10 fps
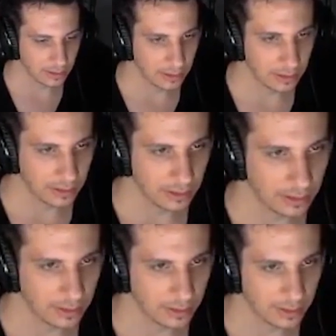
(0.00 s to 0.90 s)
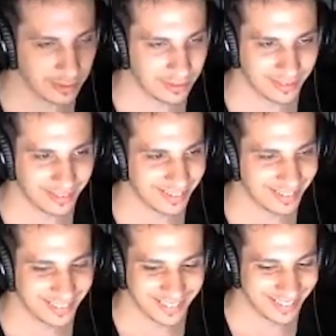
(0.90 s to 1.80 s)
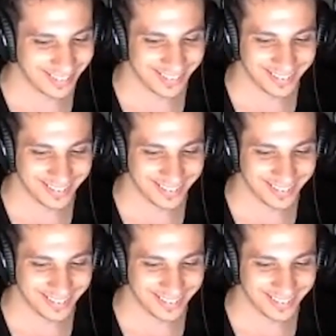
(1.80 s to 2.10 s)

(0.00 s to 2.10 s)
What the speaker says: Nobody speaks.